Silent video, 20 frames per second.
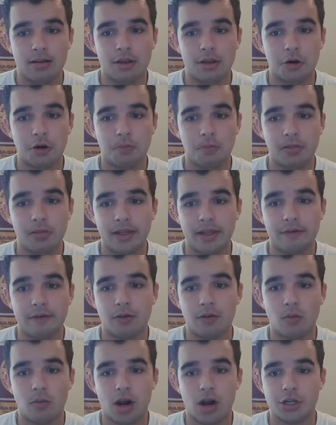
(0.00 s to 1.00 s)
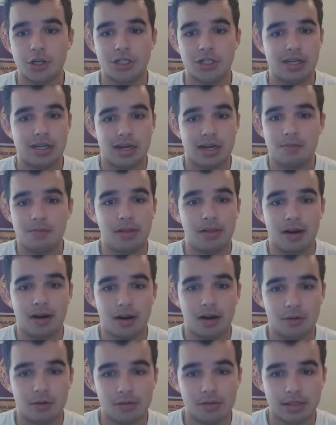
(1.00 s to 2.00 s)
you know, playing for Washington, he played
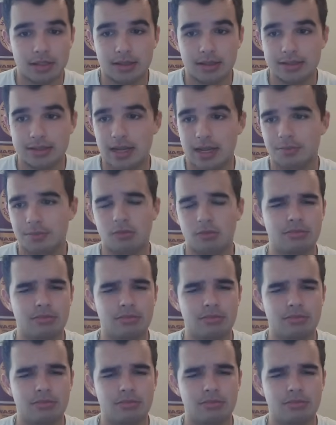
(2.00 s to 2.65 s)
100% of the snaps.